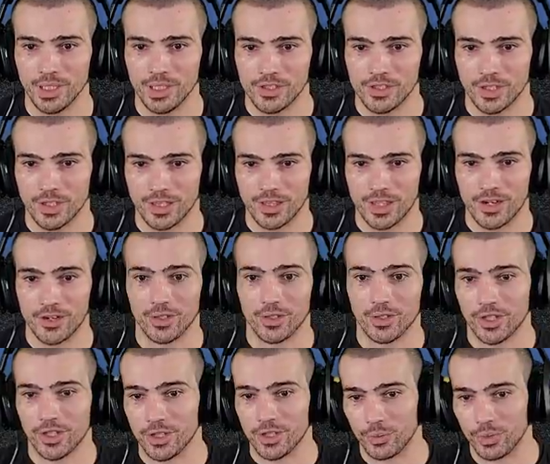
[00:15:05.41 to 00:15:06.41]
So like there, it
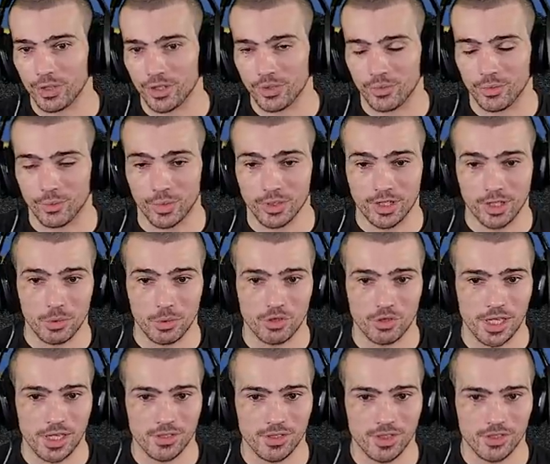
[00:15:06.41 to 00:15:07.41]
looked like when the, the one time you
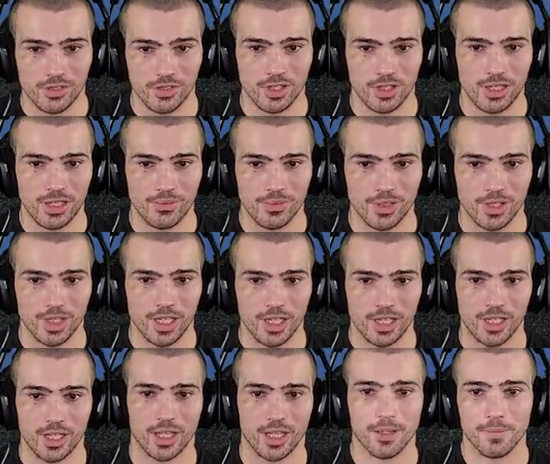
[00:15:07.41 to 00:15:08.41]
chased his sleeve,
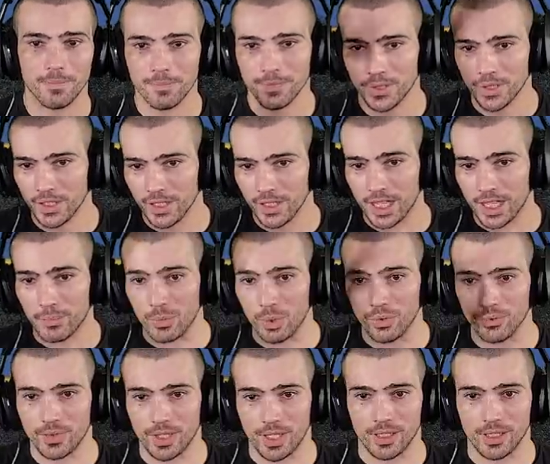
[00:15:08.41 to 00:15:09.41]
he uh, he
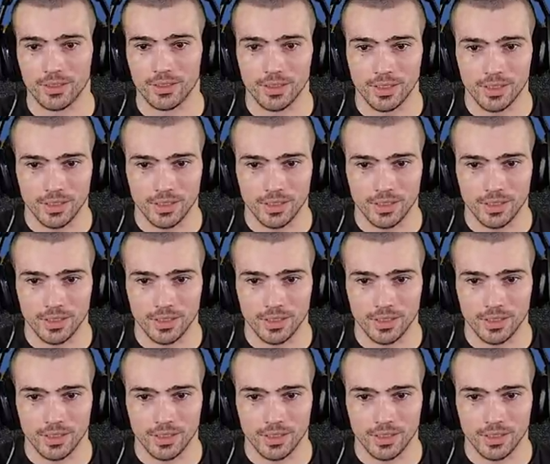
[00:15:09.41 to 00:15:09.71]
moved it.